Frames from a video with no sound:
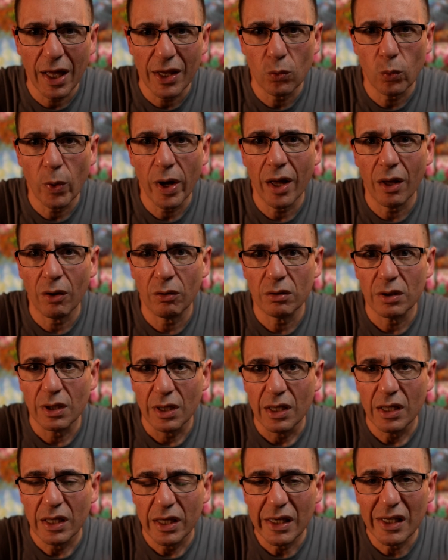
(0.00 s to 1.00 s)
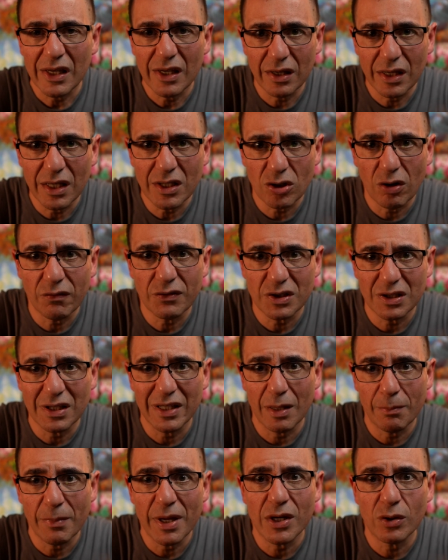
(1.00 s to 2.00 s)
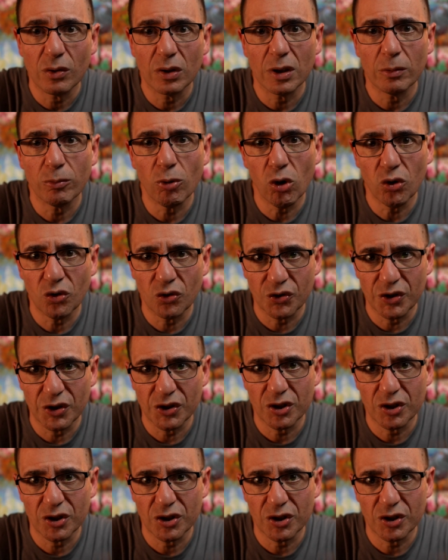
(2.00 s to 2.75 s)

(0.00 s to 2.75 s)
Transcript: unwell, is obviously a medical emergency.